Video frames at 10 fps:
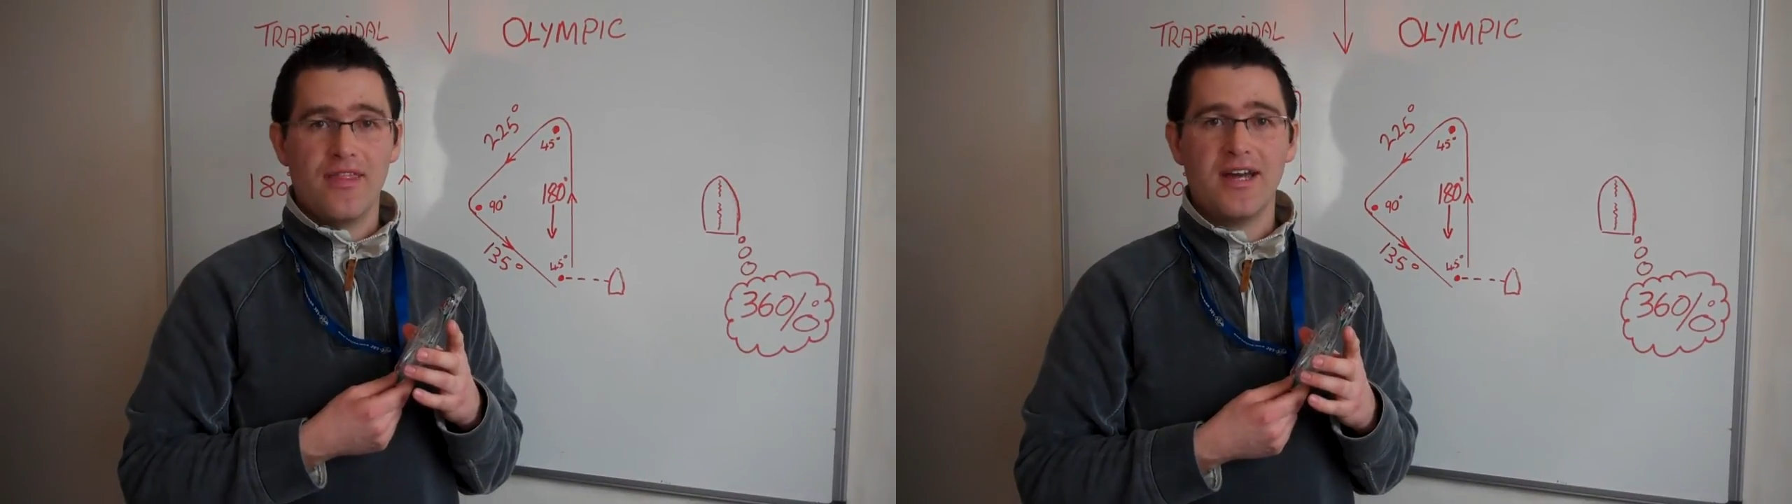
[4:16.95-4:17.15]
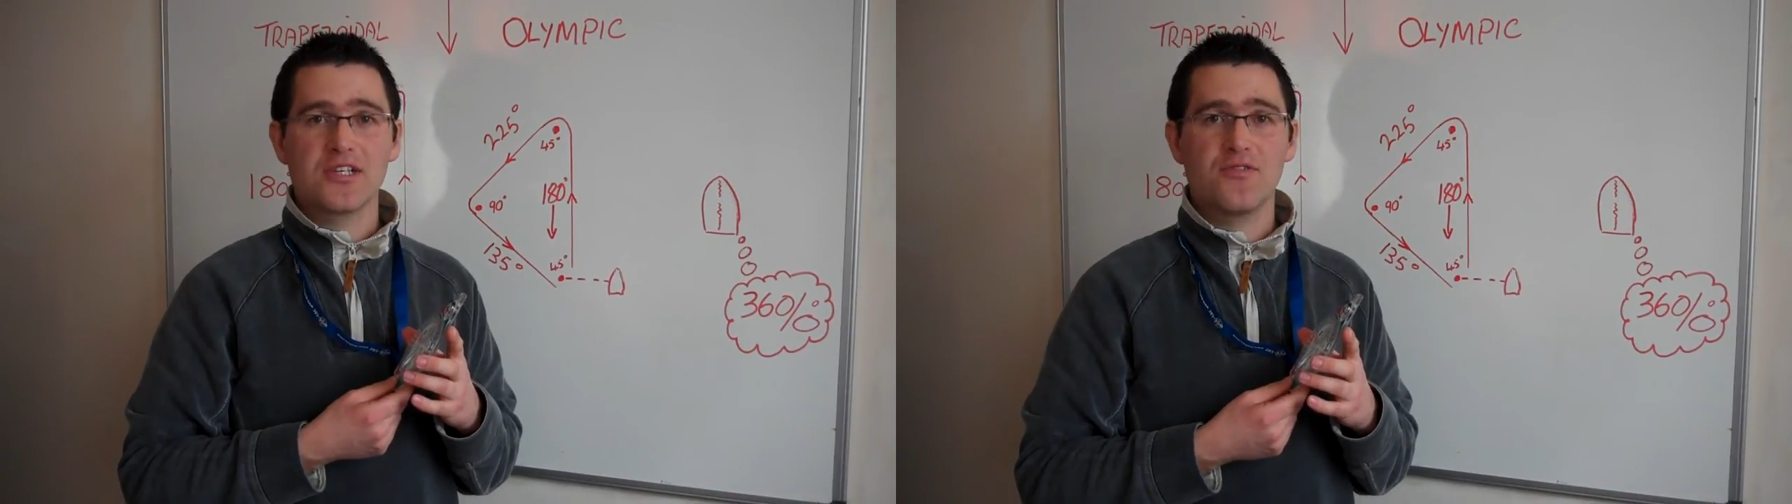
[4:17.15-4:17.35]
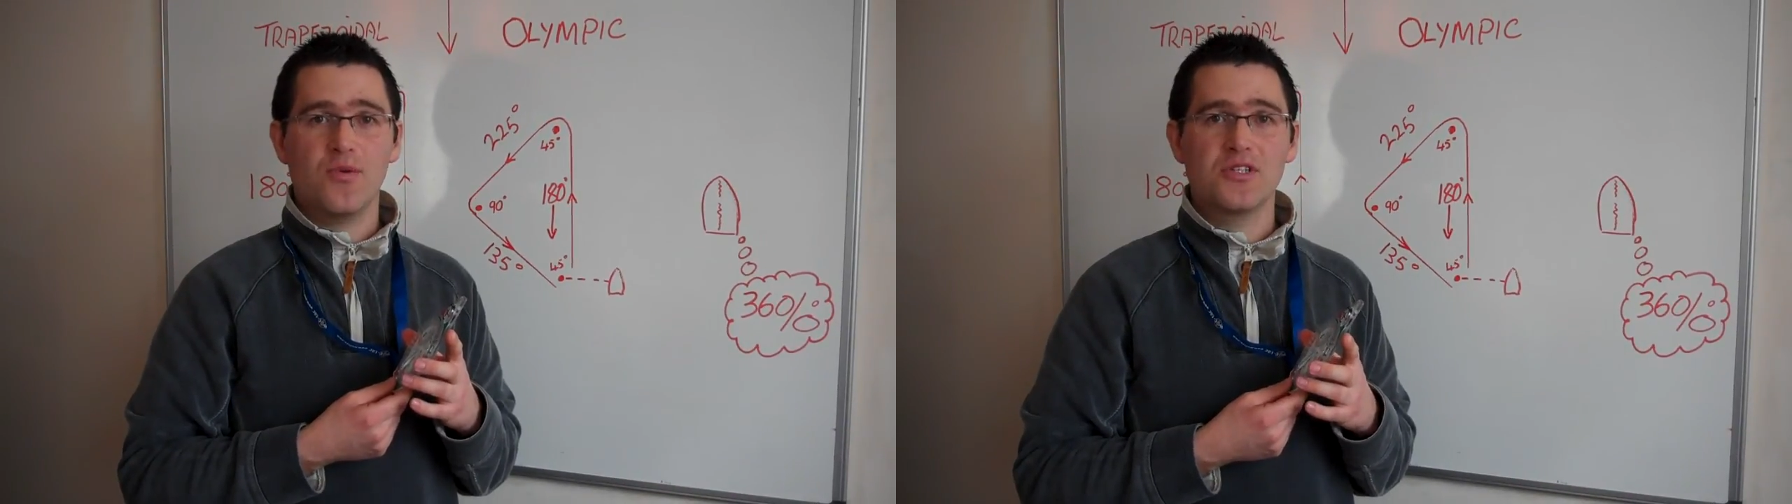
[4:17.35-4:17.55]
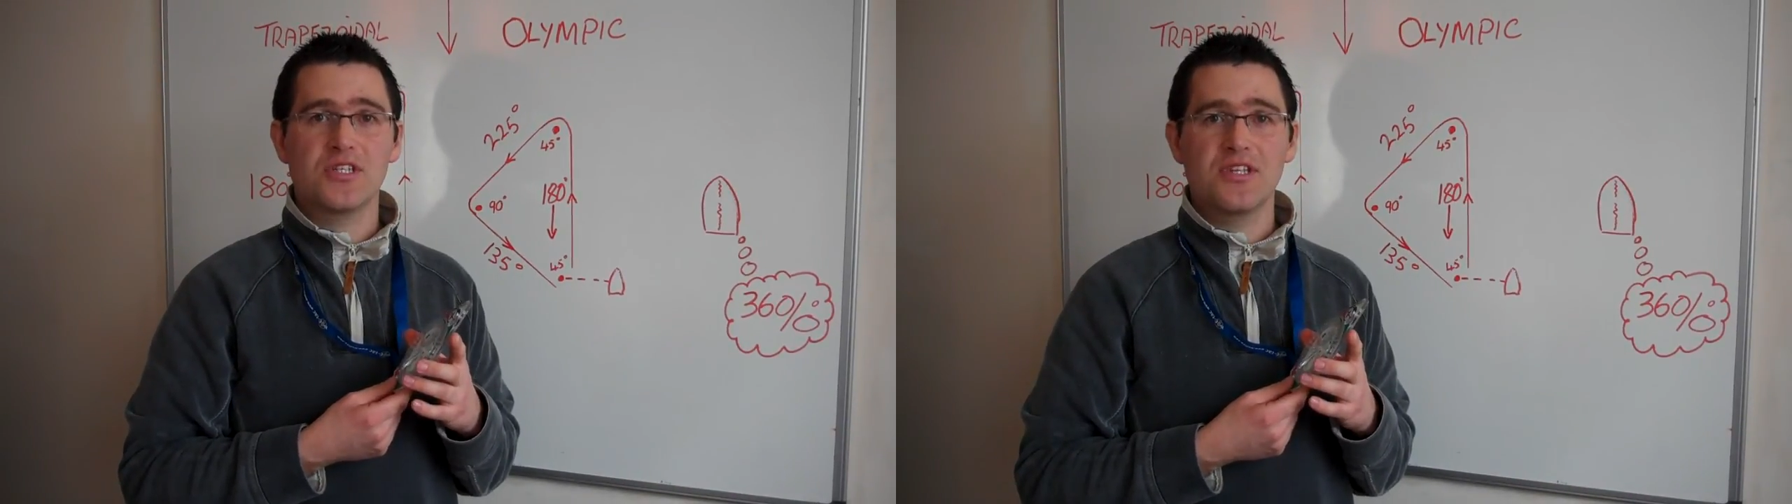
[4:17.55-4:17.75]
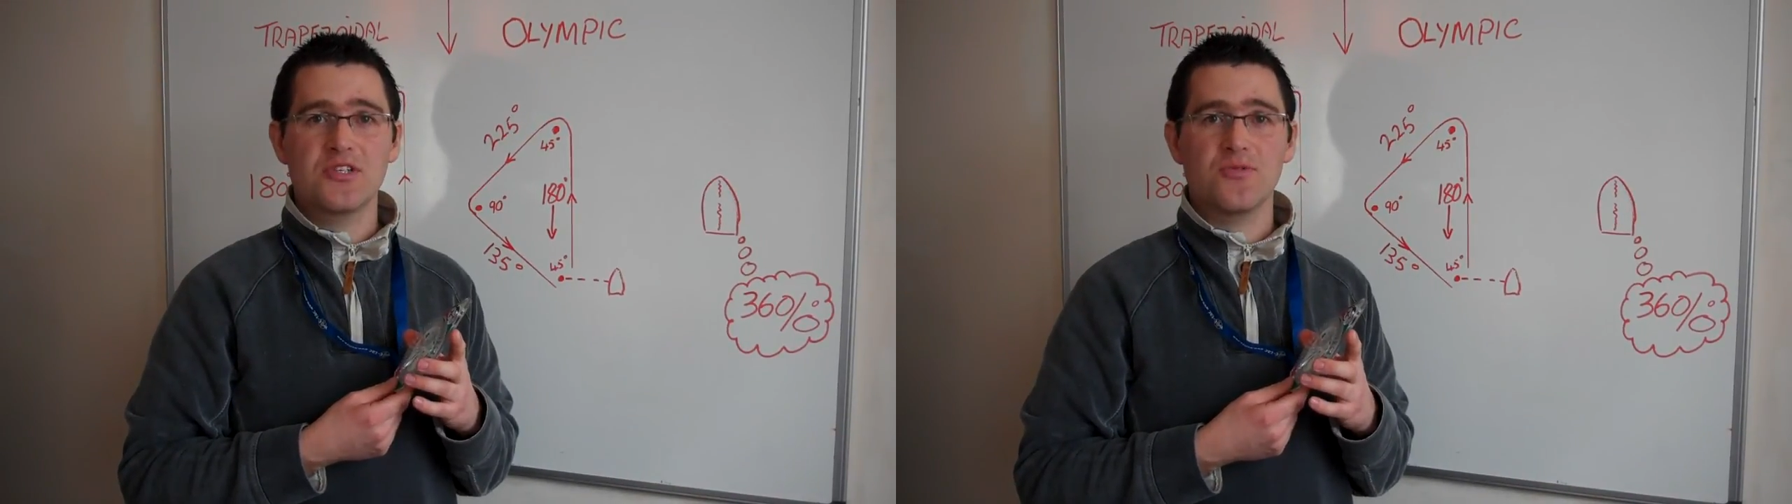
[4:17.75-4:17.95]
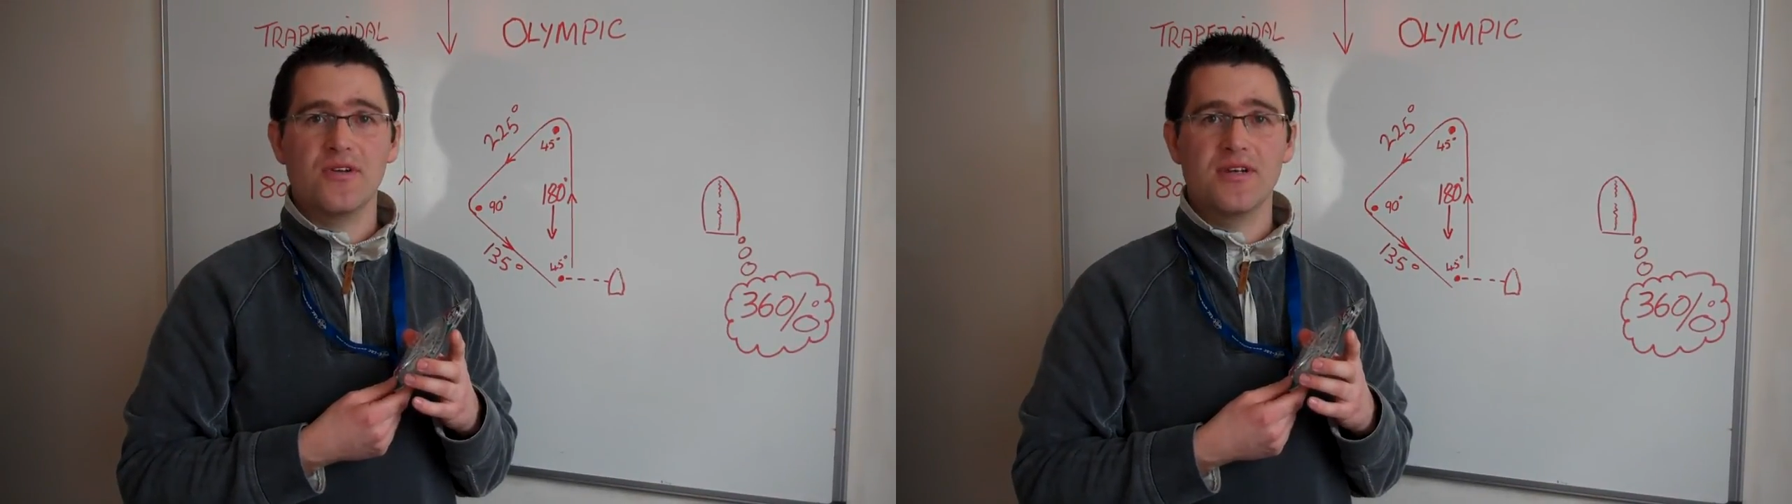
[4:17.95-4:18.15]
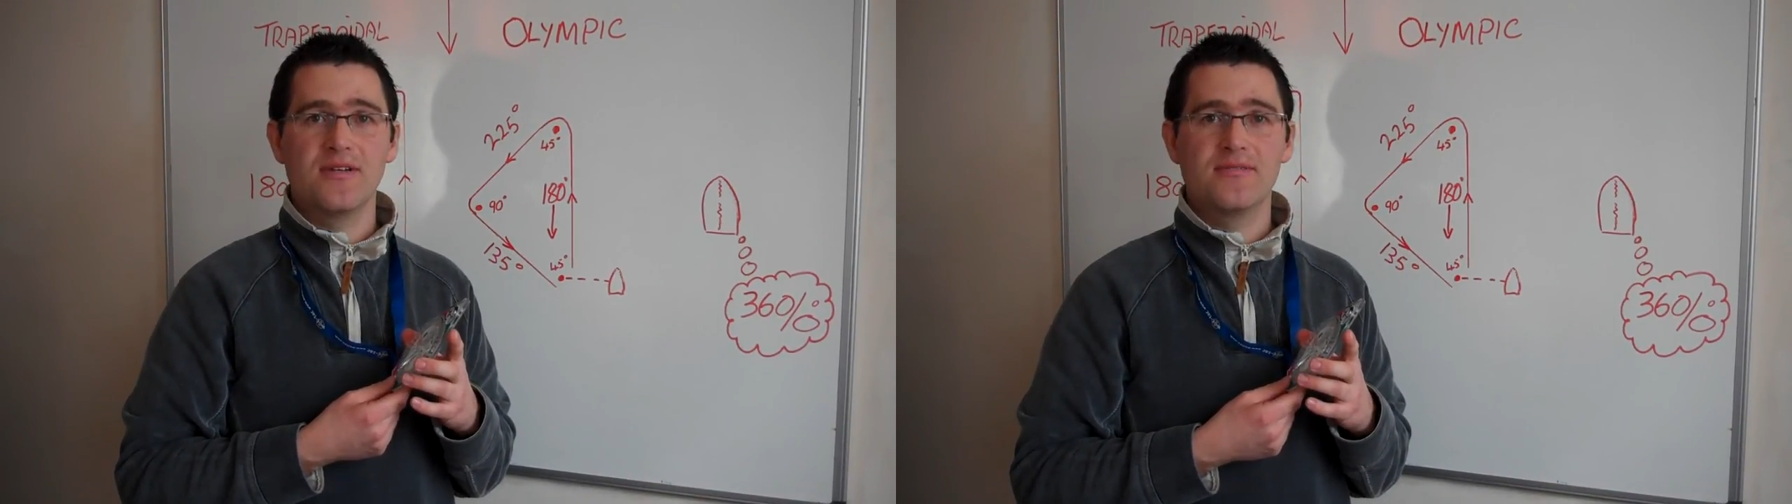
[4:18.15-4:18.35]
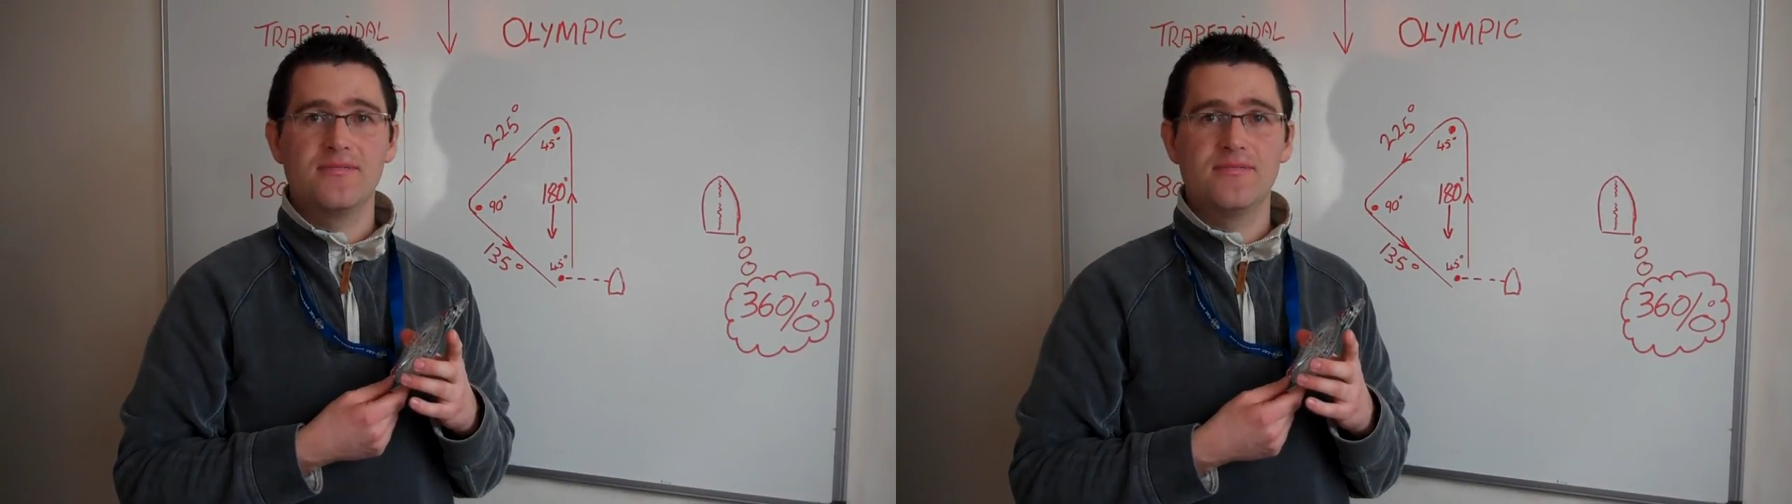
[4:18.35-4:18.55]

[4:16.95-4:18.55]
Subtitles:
Thanks for watching this one.